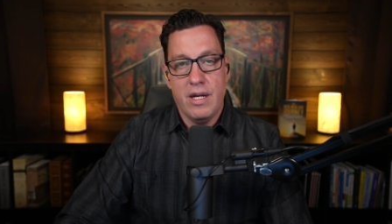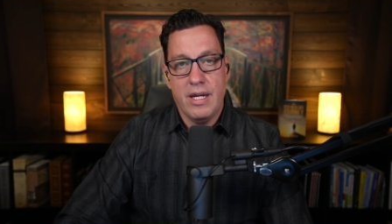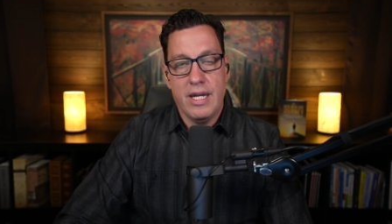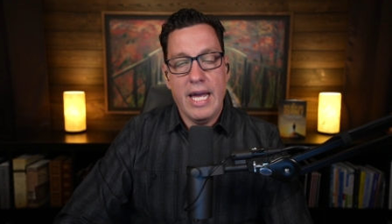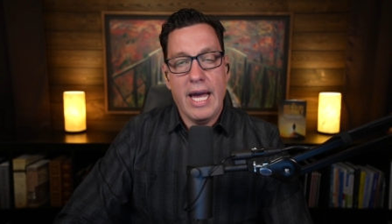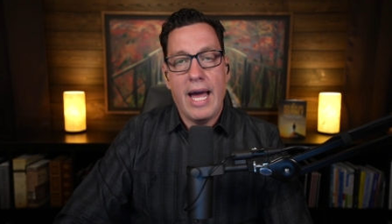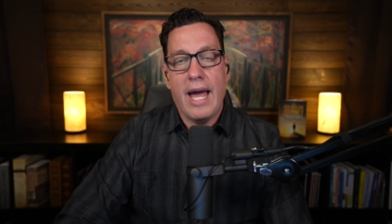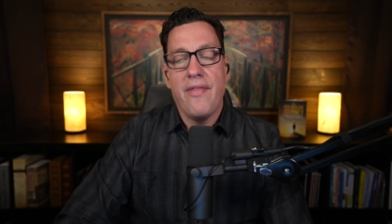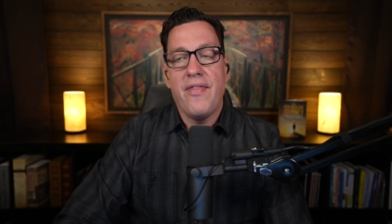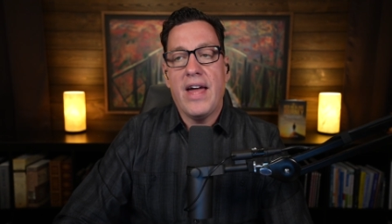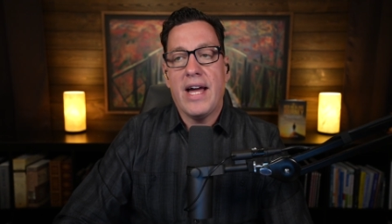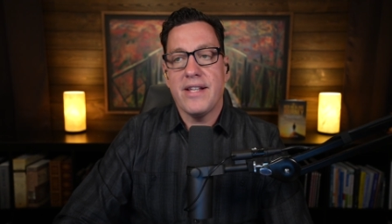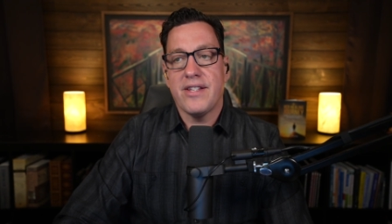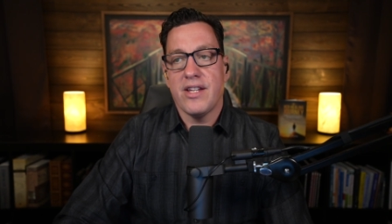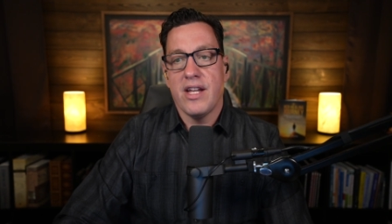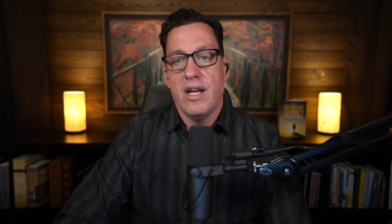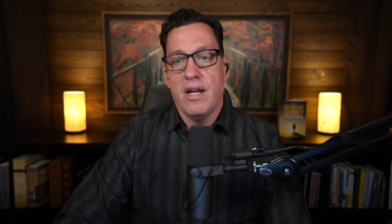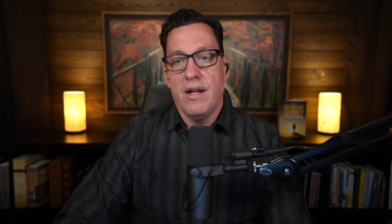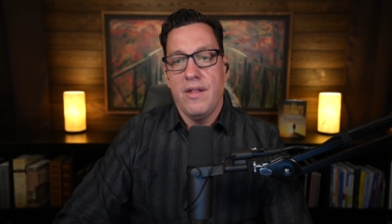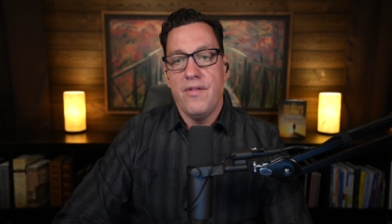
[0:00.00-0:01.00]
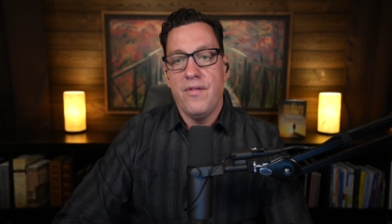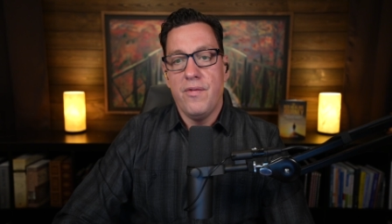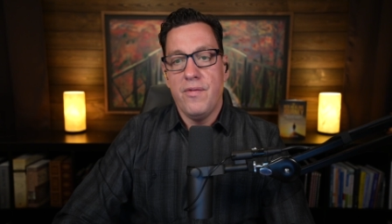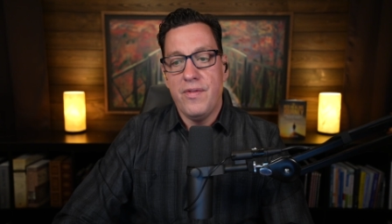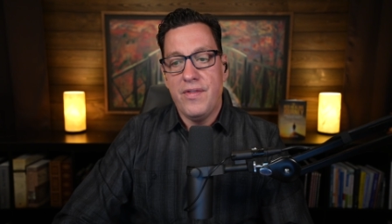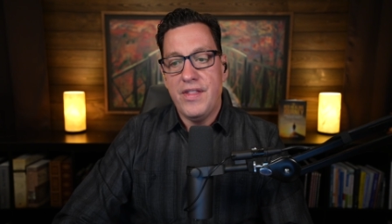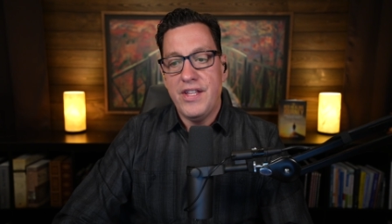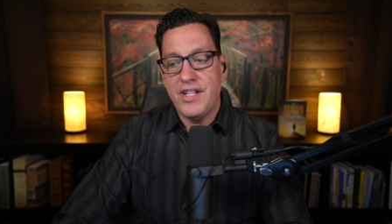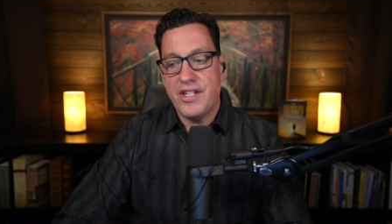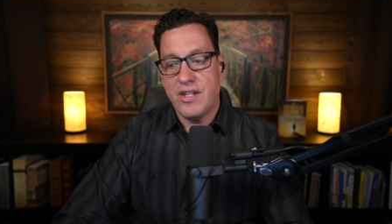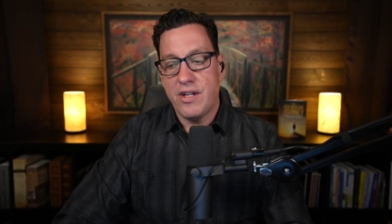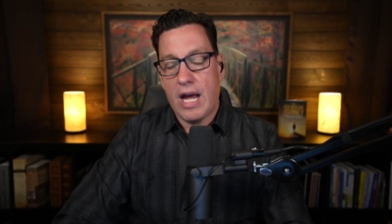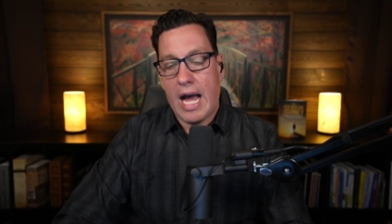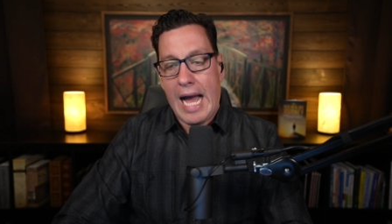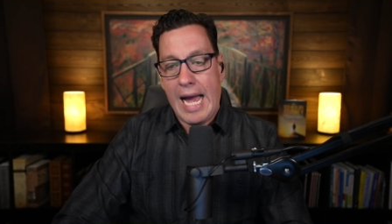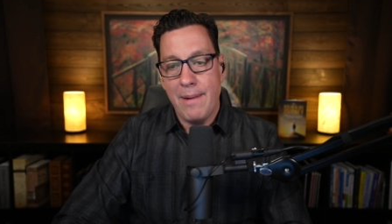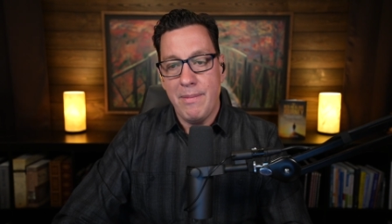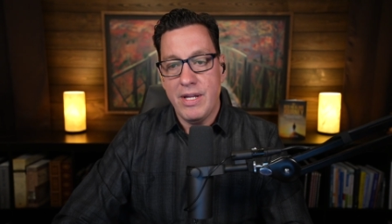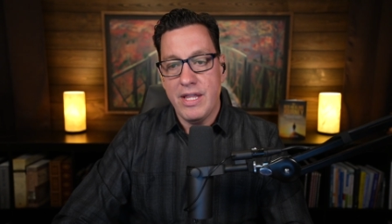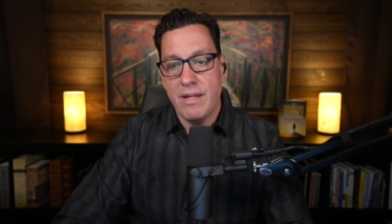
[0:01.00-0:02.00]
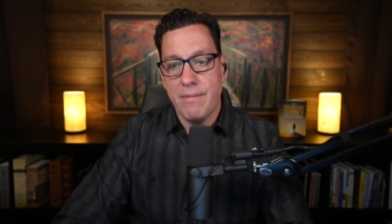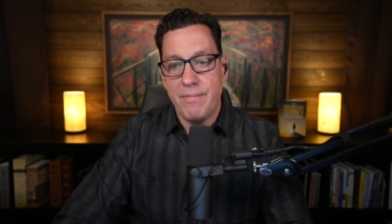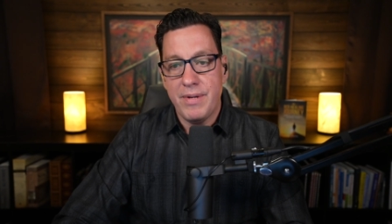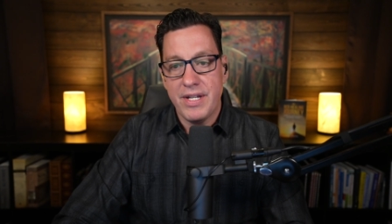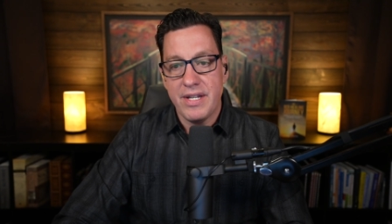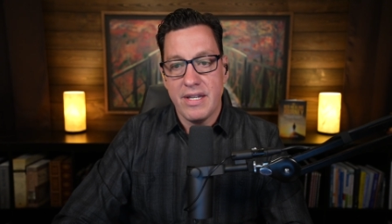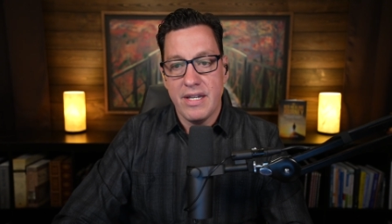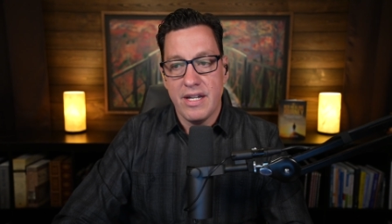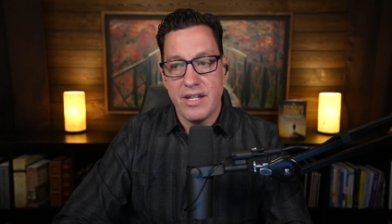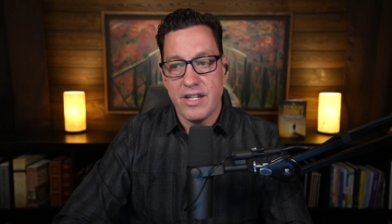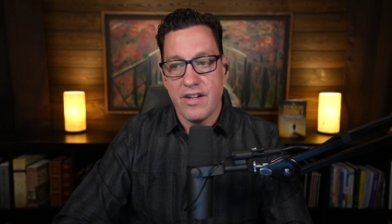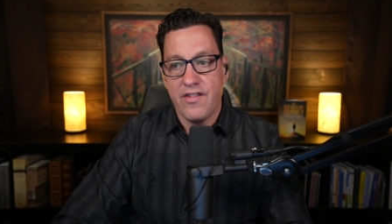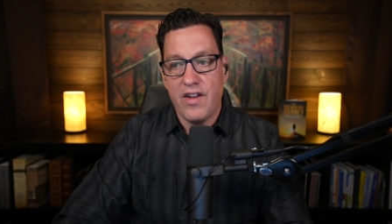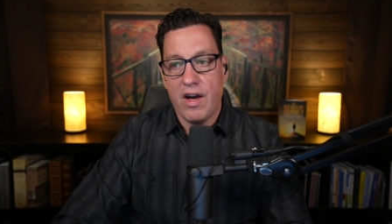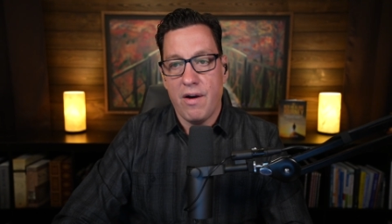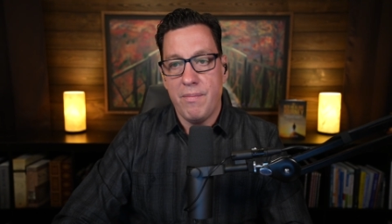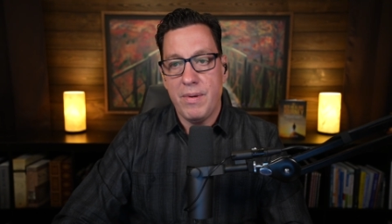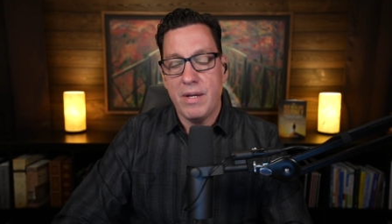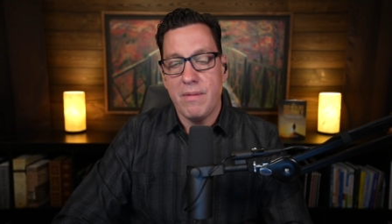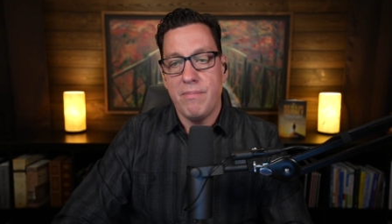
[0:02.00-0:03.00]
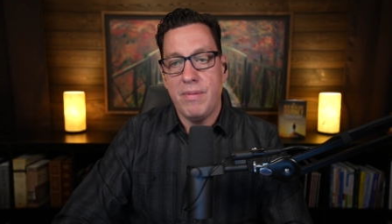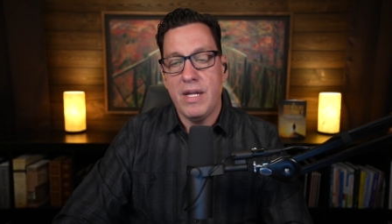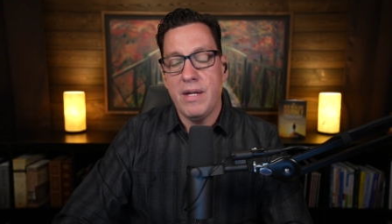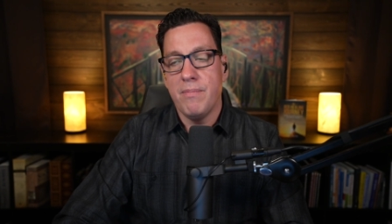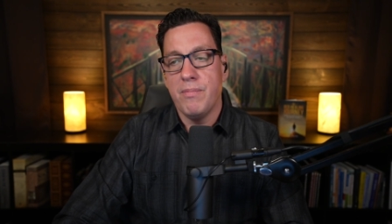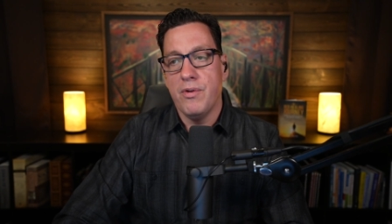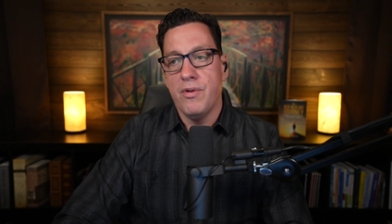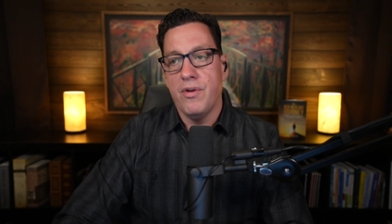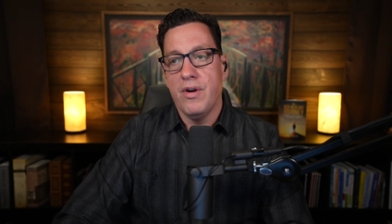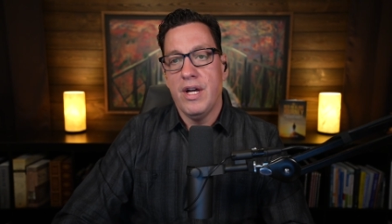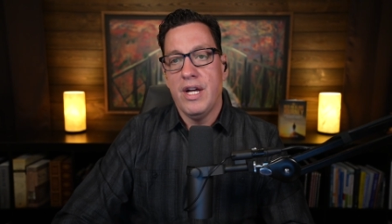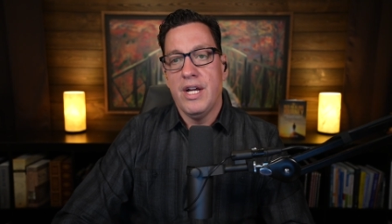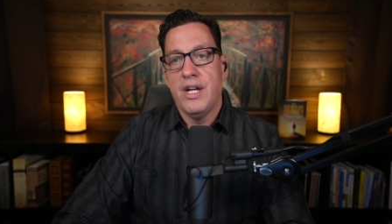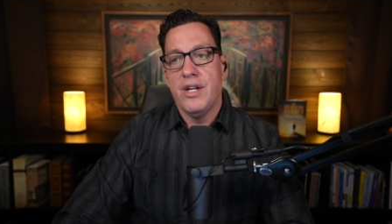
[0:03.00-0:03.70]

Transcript: Yeah, and that's this. I'm in the business of helping people